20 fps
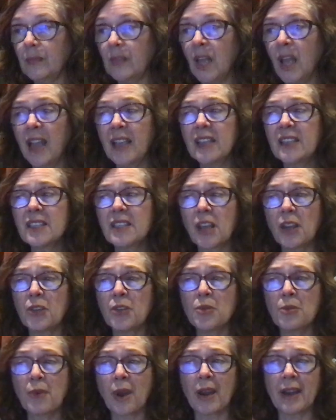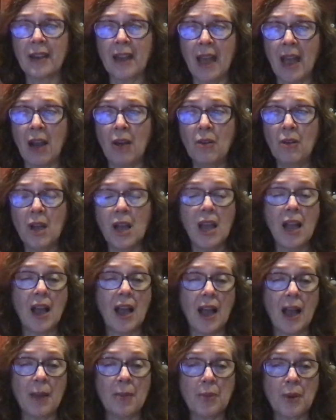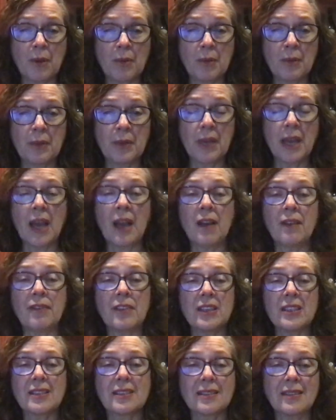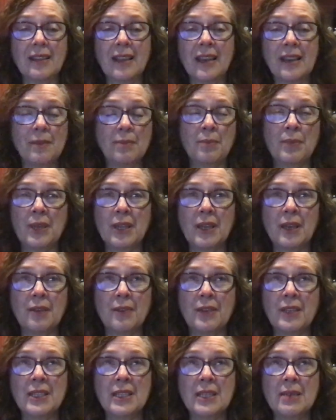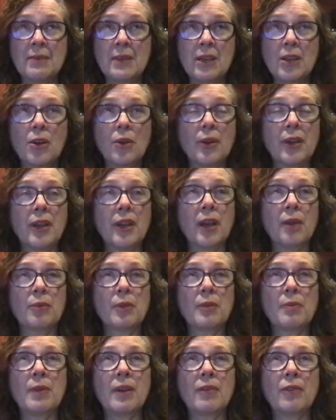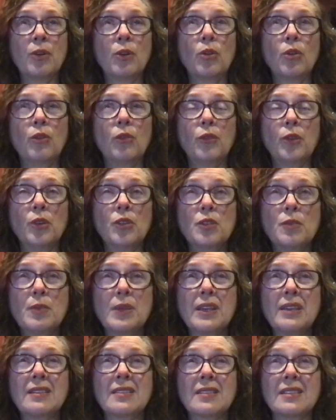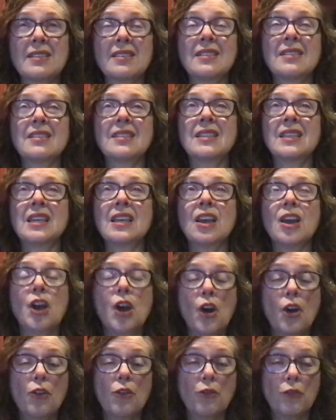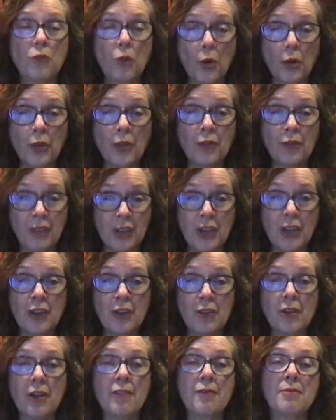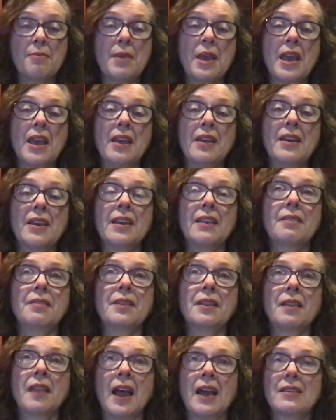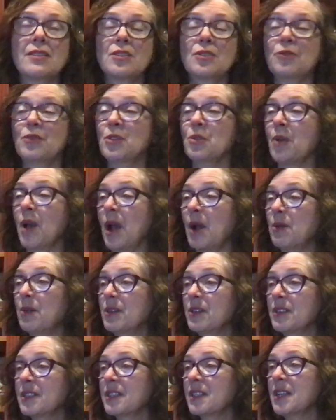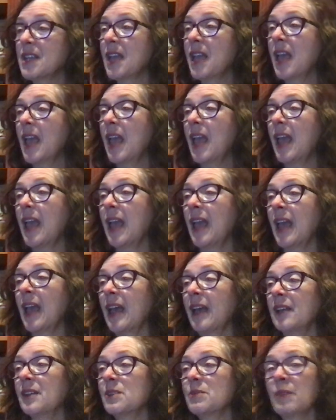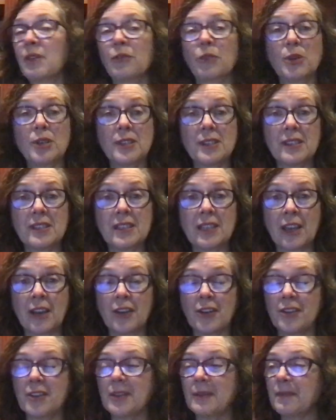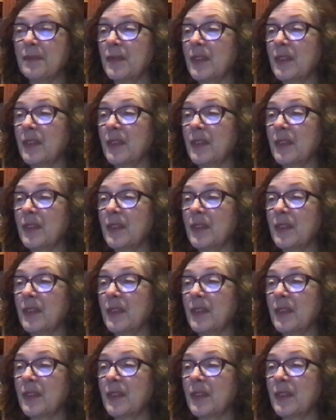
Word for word: I can tell you right now, I probably have a slight bit of edema going on with my vocal folds because this is the fourth video I've made in the last few hours, and my voice is tired.